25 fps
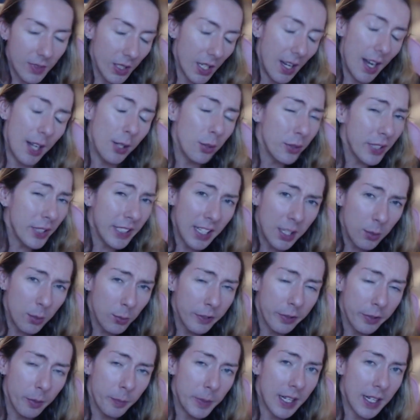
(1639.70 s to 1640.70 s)
I don't think anyone
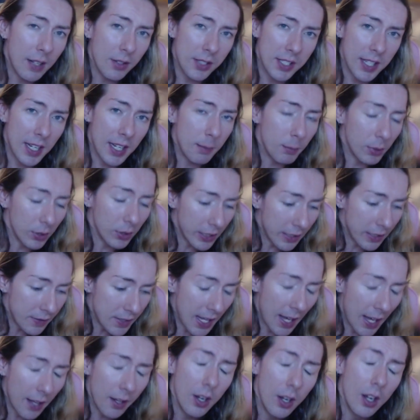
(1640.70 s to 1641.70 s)
from the outside believes
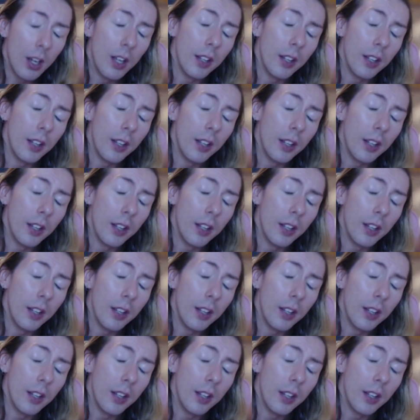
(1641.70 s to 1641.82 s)
that.